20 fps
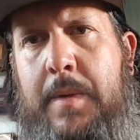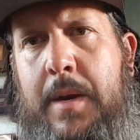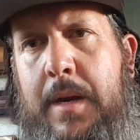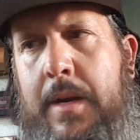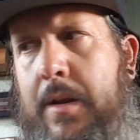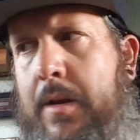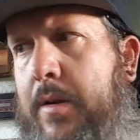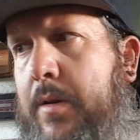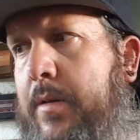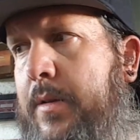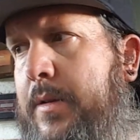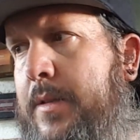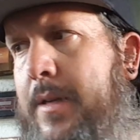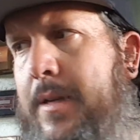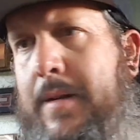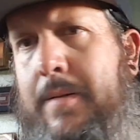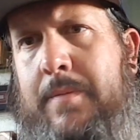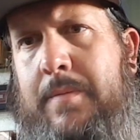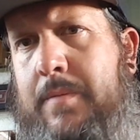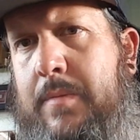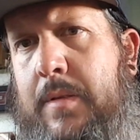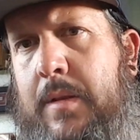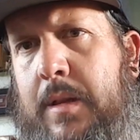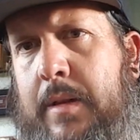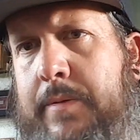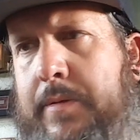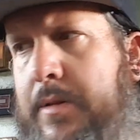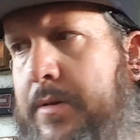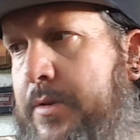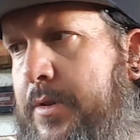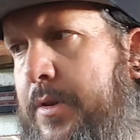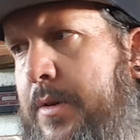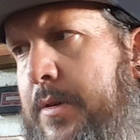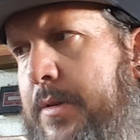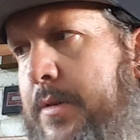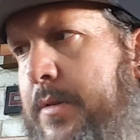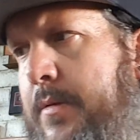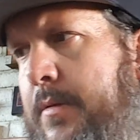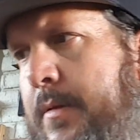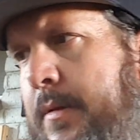mine on all the time. Love those
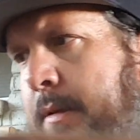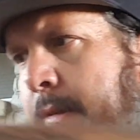shirts.